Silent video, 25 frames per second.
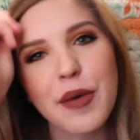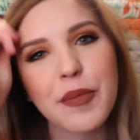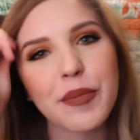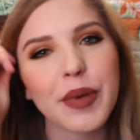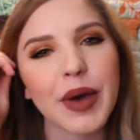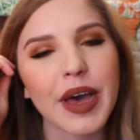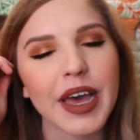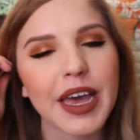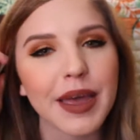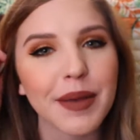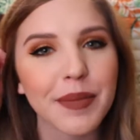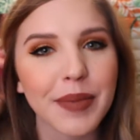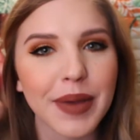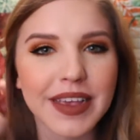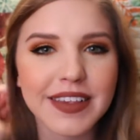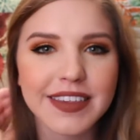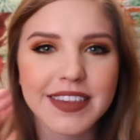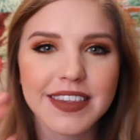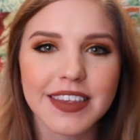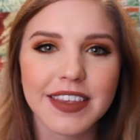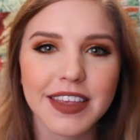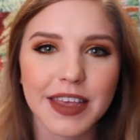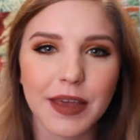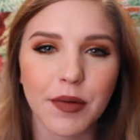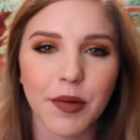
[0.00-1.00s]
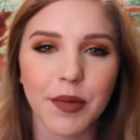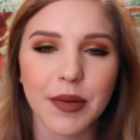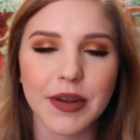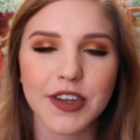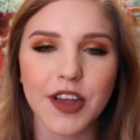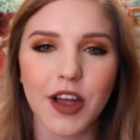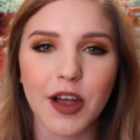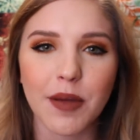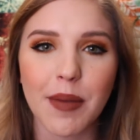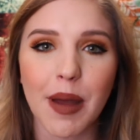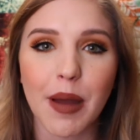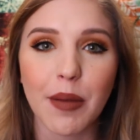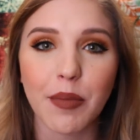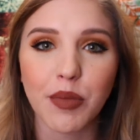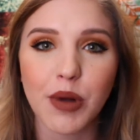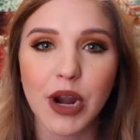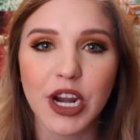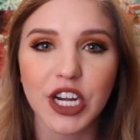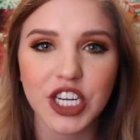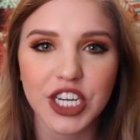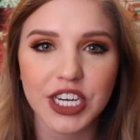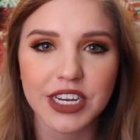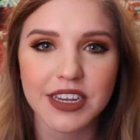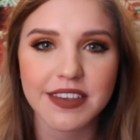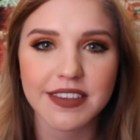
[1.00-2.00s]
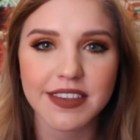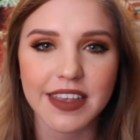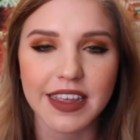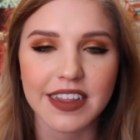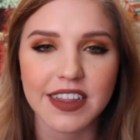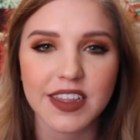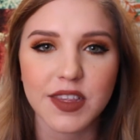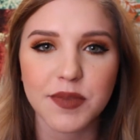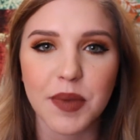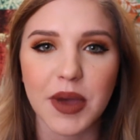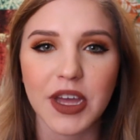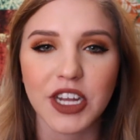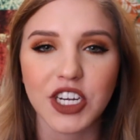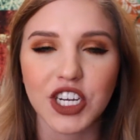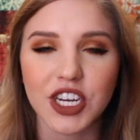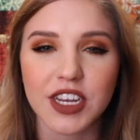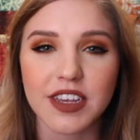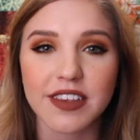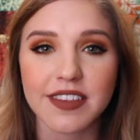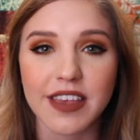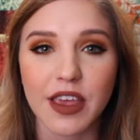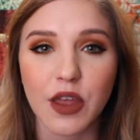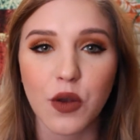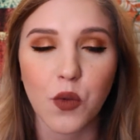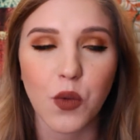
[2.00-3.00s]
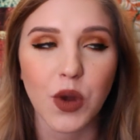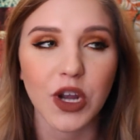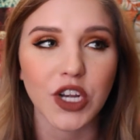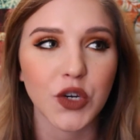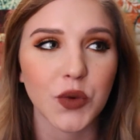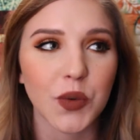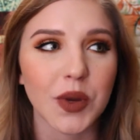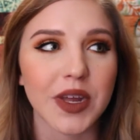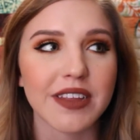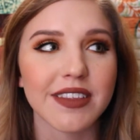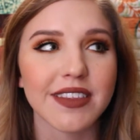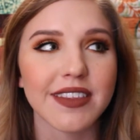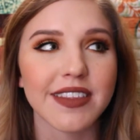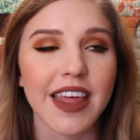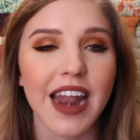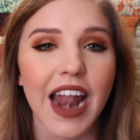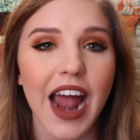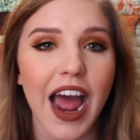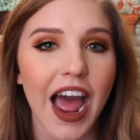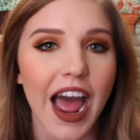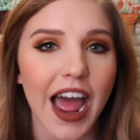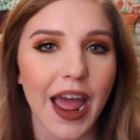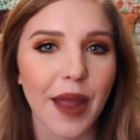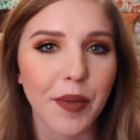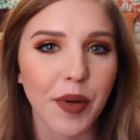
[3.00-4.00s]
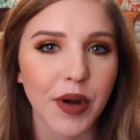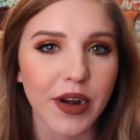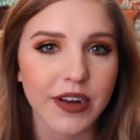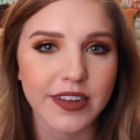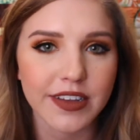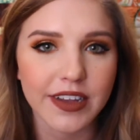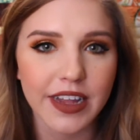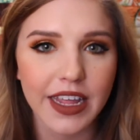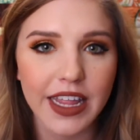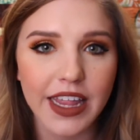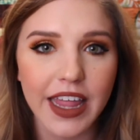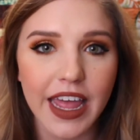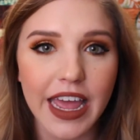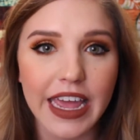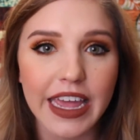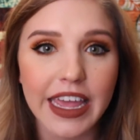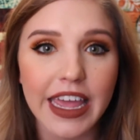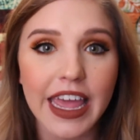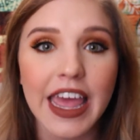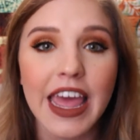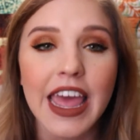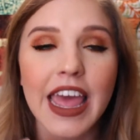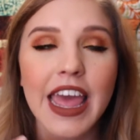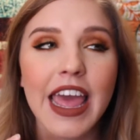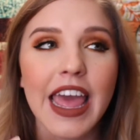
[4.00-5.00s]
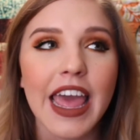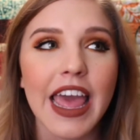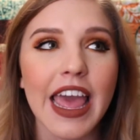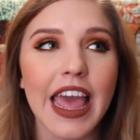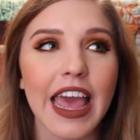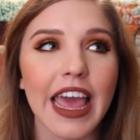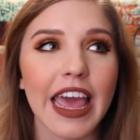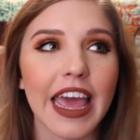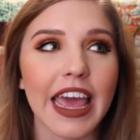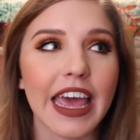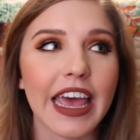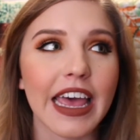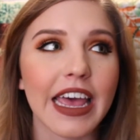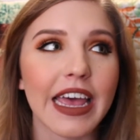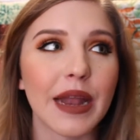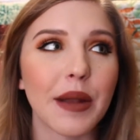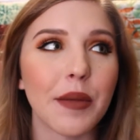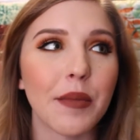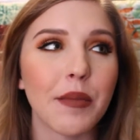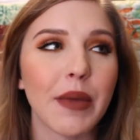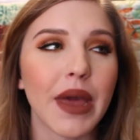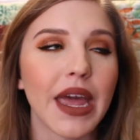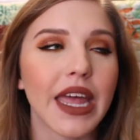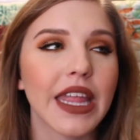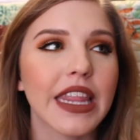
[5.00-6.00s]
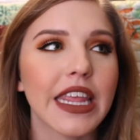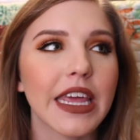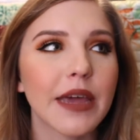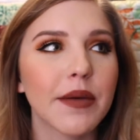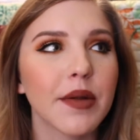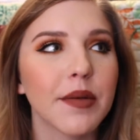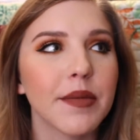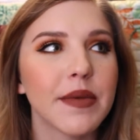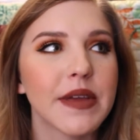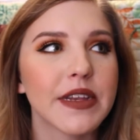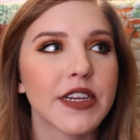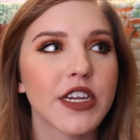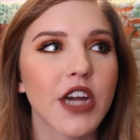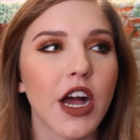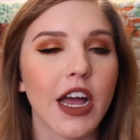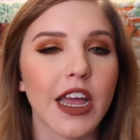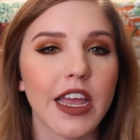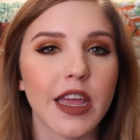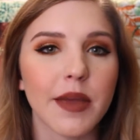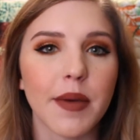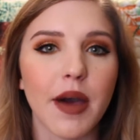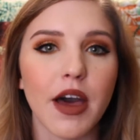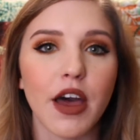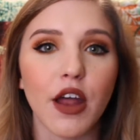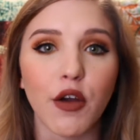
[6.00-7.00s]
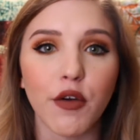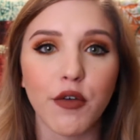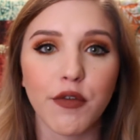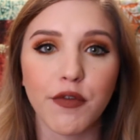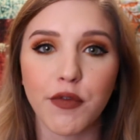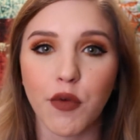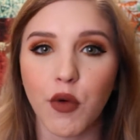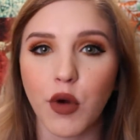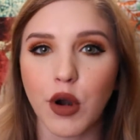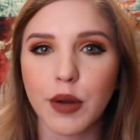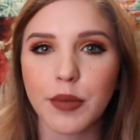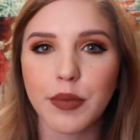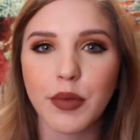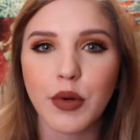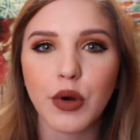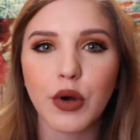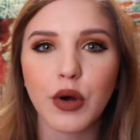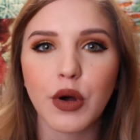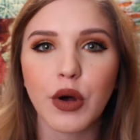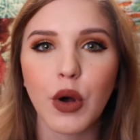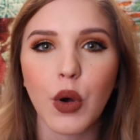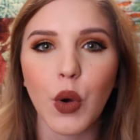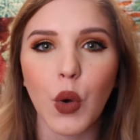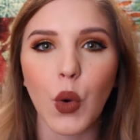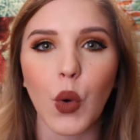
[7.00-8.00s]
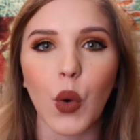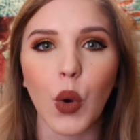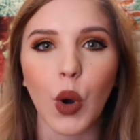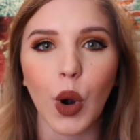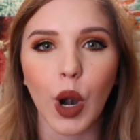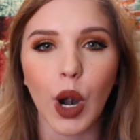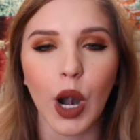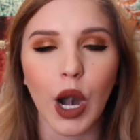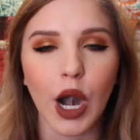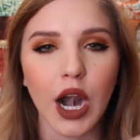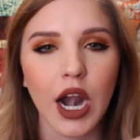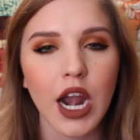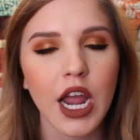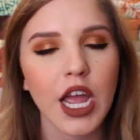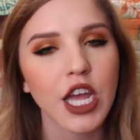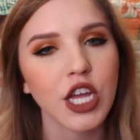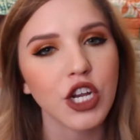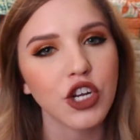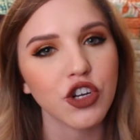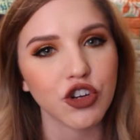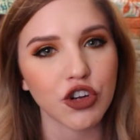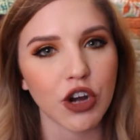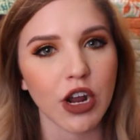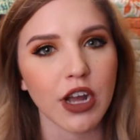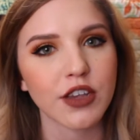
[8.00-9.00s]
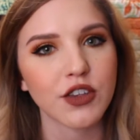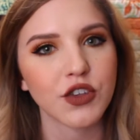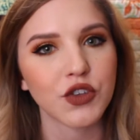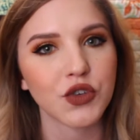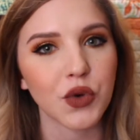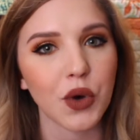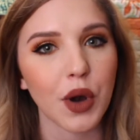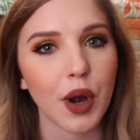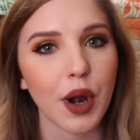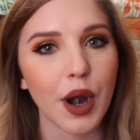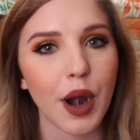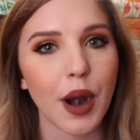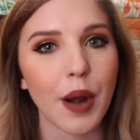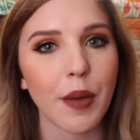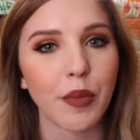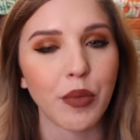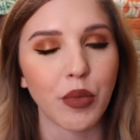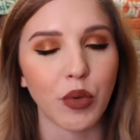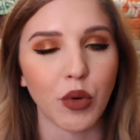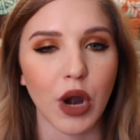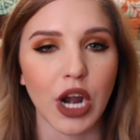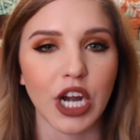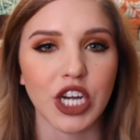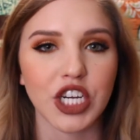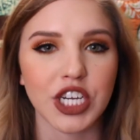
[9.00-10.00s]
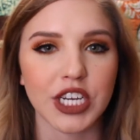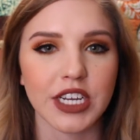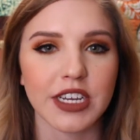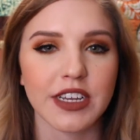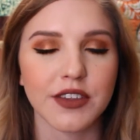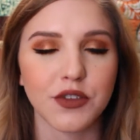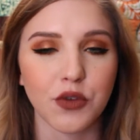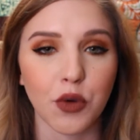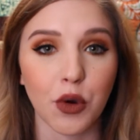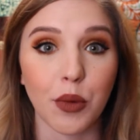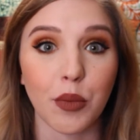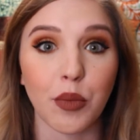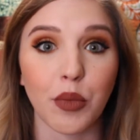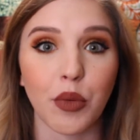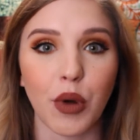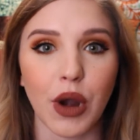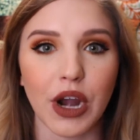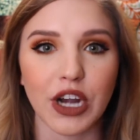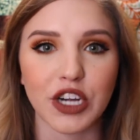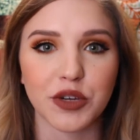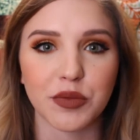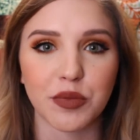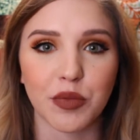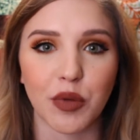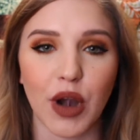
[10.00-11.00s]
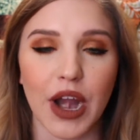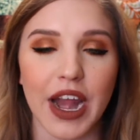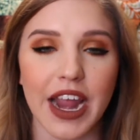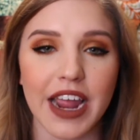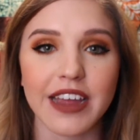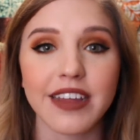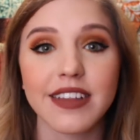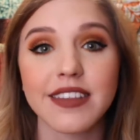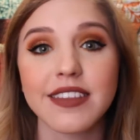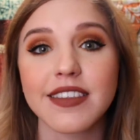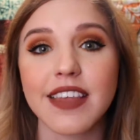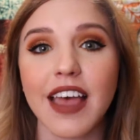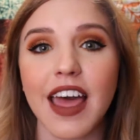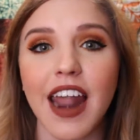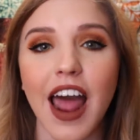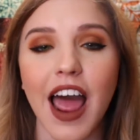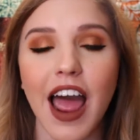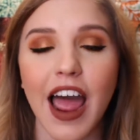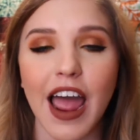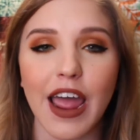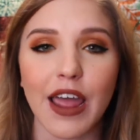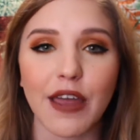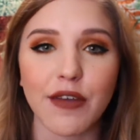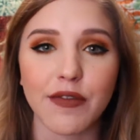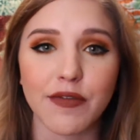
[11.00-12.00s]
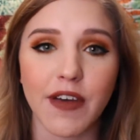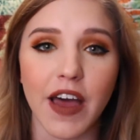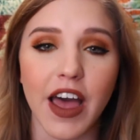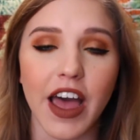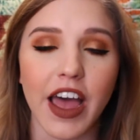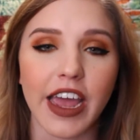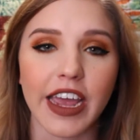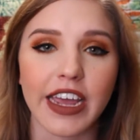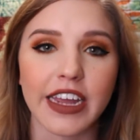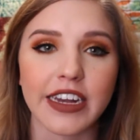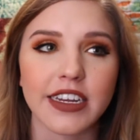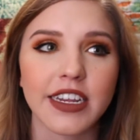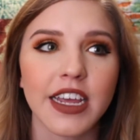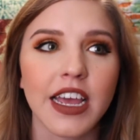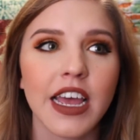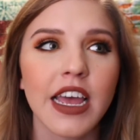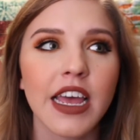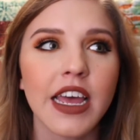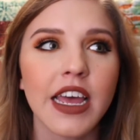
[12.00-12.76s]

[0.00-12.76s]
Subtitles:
But basically I'm going to be talking about brushes and sponges and which ones that I personally like, and mainly I'm going to be talking about affordable or drugstore brushes or brush brands that I find